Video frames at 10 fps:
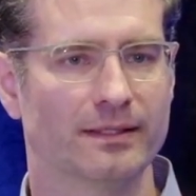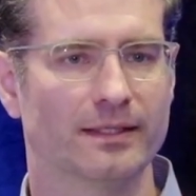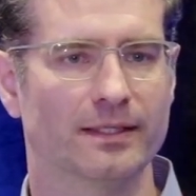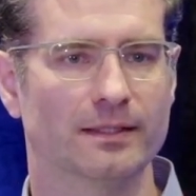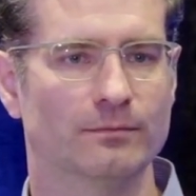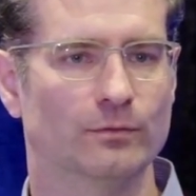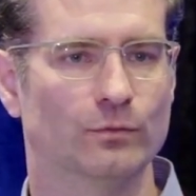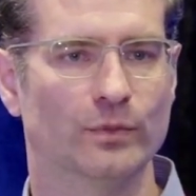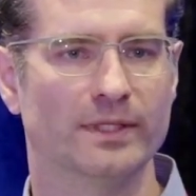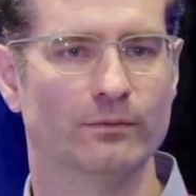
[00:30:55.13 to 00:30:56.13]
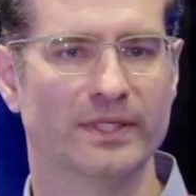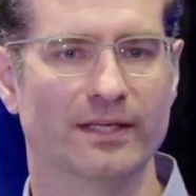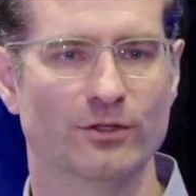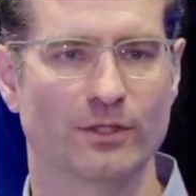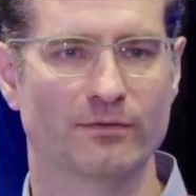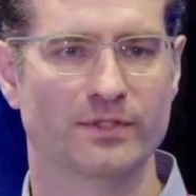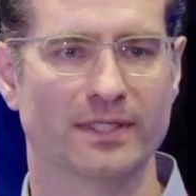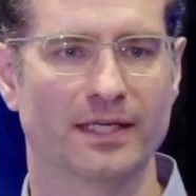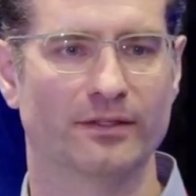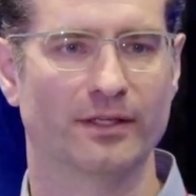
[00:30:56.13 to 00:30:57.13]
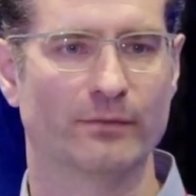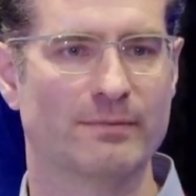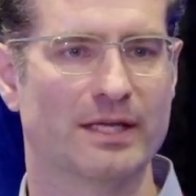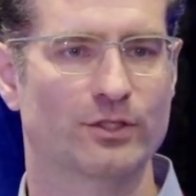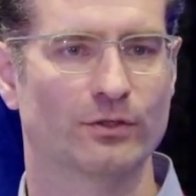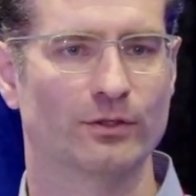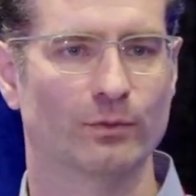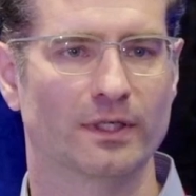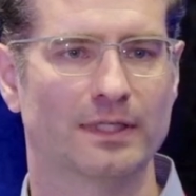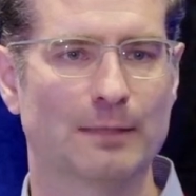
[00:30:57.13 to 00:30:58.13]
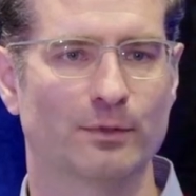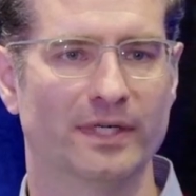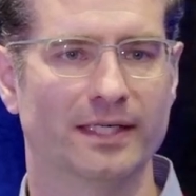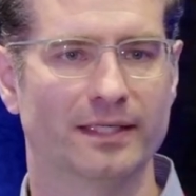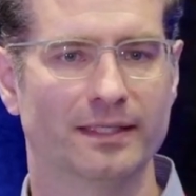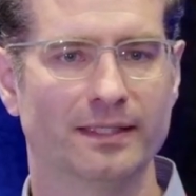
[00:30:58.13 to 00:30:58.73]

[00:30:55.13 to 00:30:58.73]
Um, we, we get ourselves together and we make sure that we're collaborating